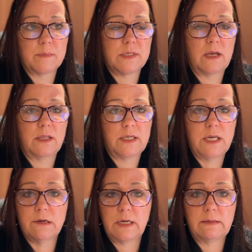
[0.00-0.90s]
selling
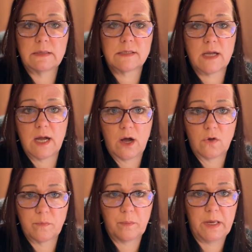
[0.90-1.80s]
here in the
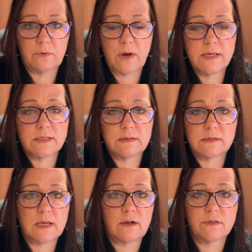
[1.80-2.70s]
South, being raised in the
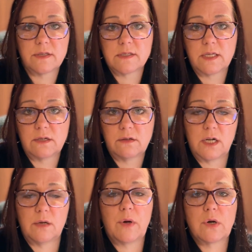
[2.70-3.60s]
South and seeing a
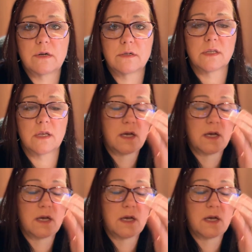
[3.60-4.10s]
lot of barns,